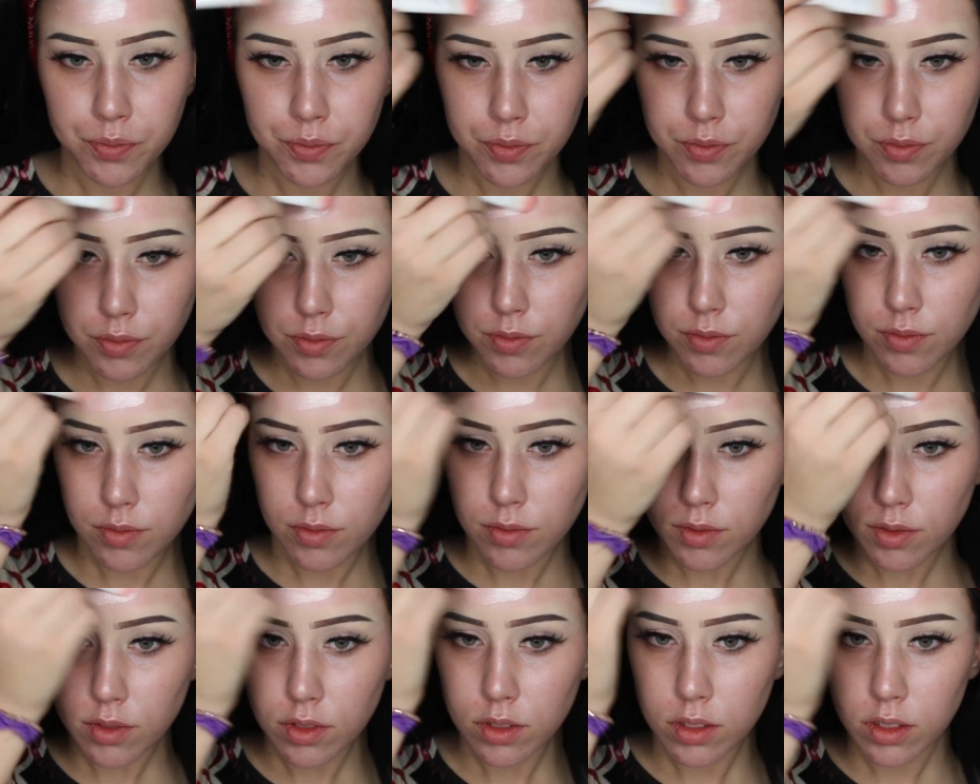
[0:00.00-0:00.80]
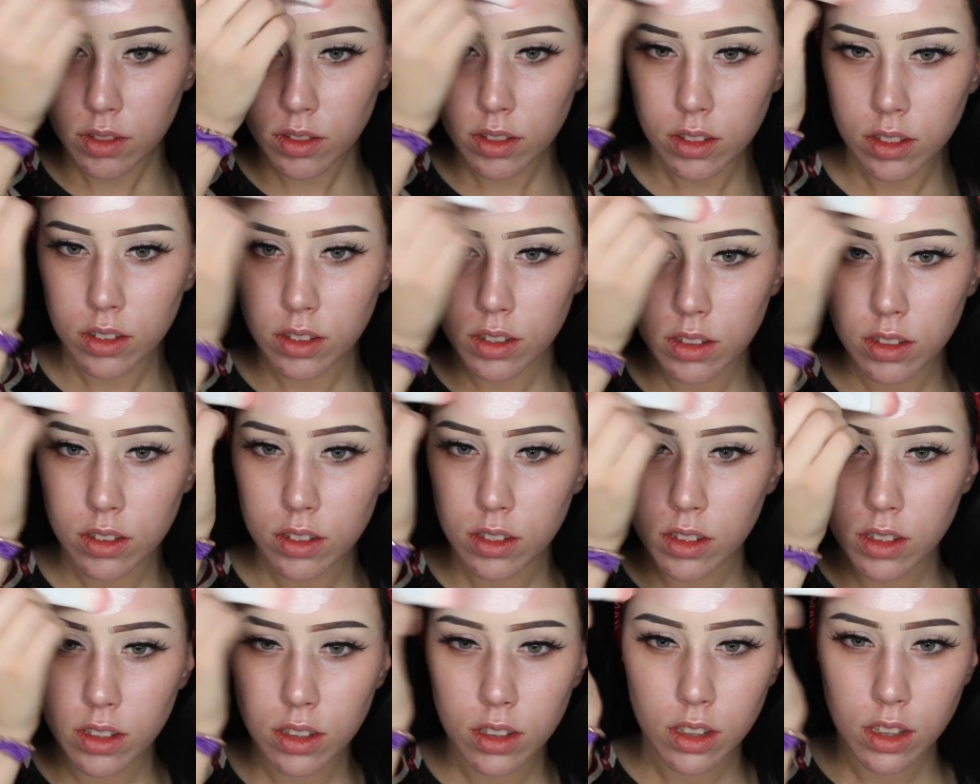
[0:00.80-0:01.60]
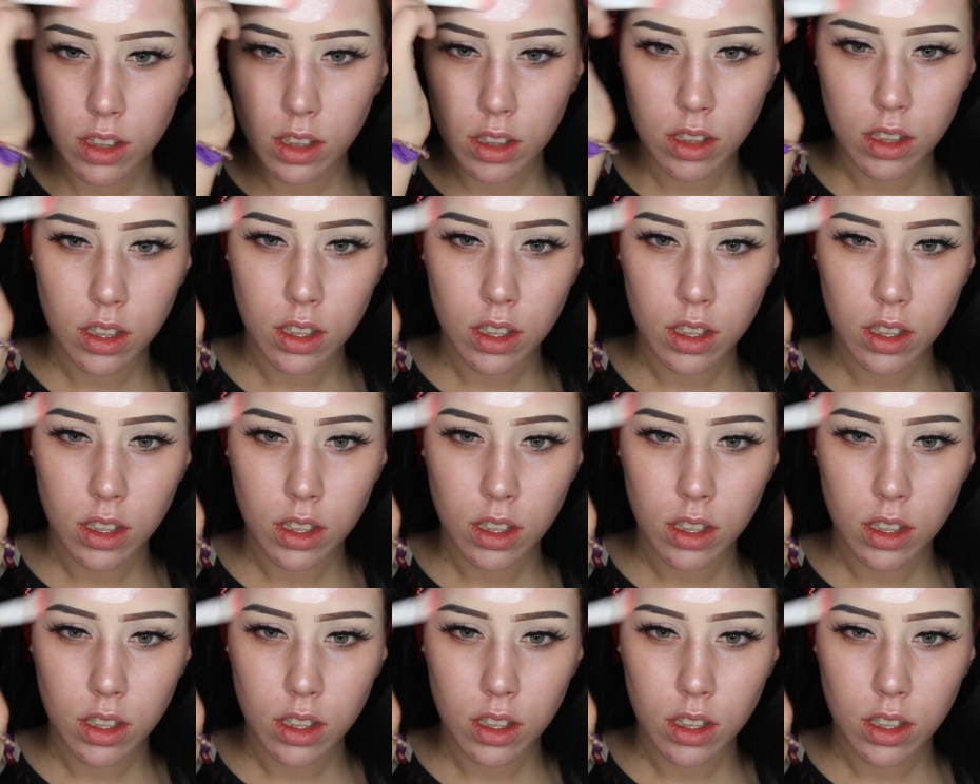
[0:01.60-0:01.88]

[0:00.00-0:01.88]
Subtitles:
Nobody speaks.